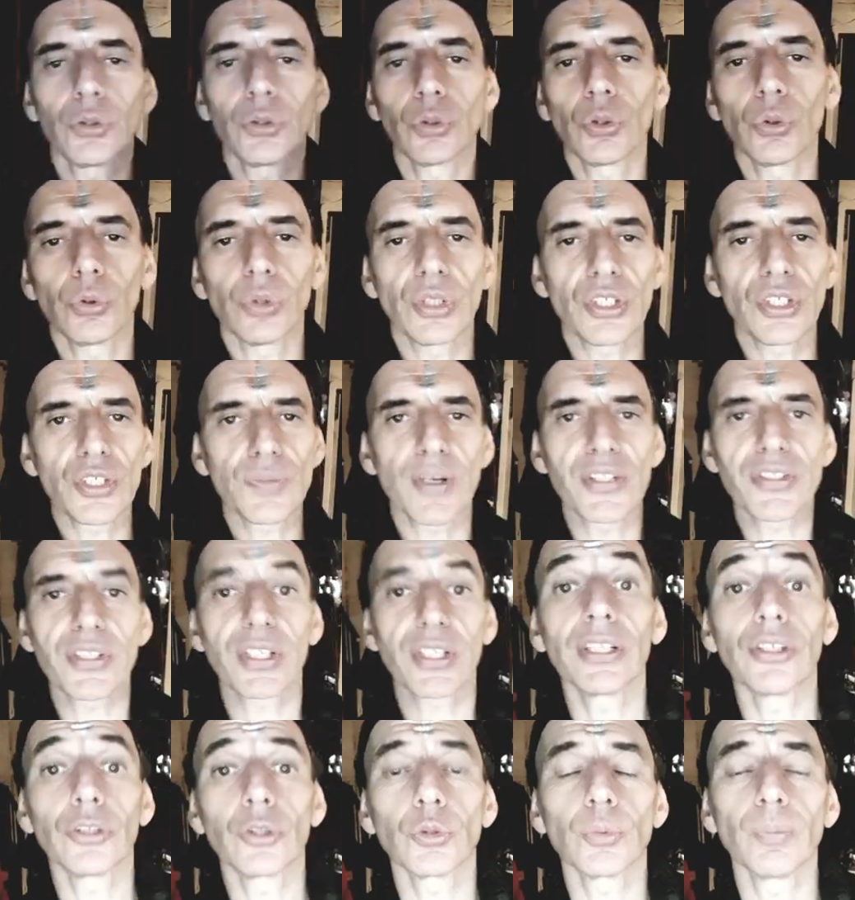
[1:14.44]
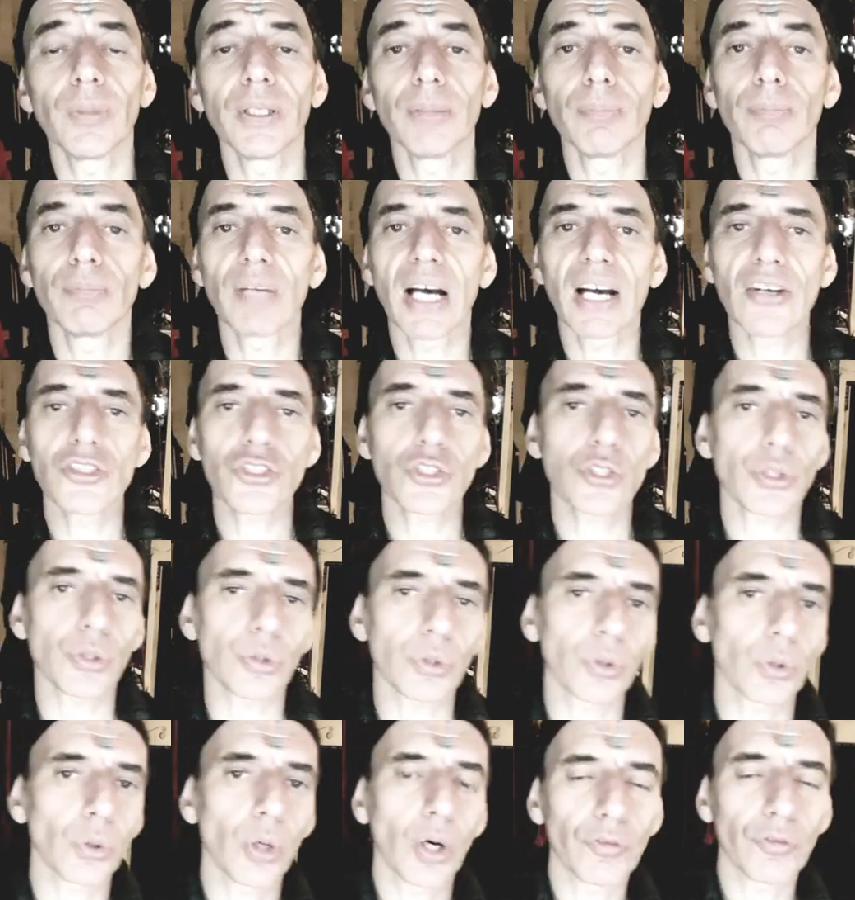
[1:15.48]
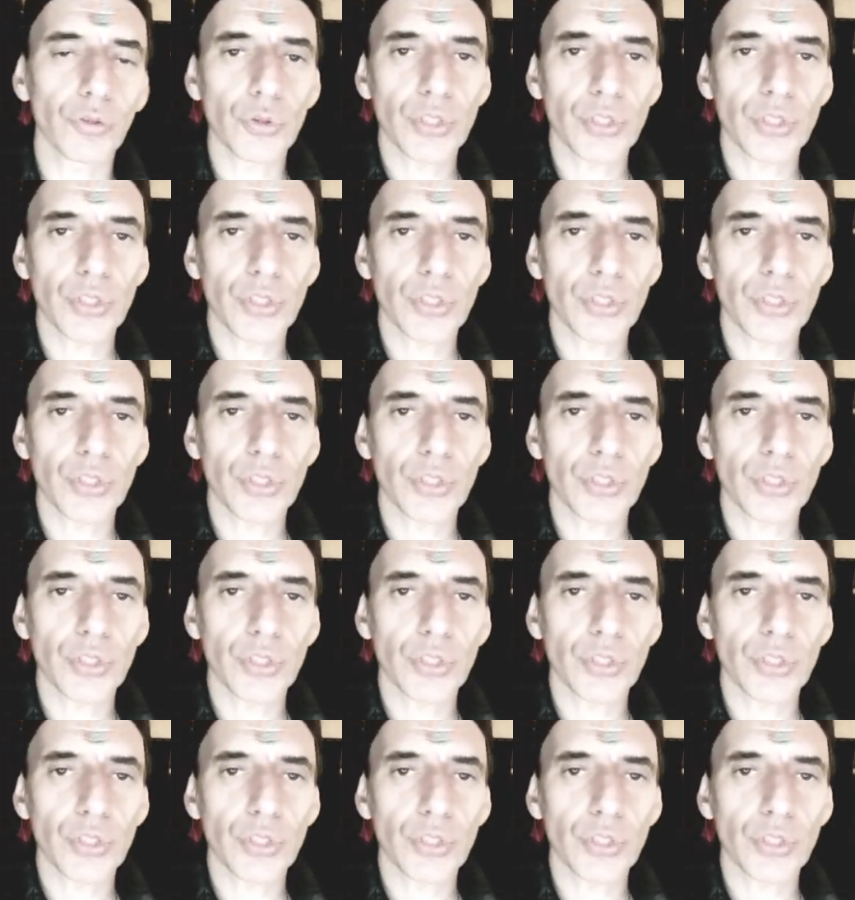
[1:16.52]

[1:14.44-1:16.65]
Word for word: goal is basically to be master of those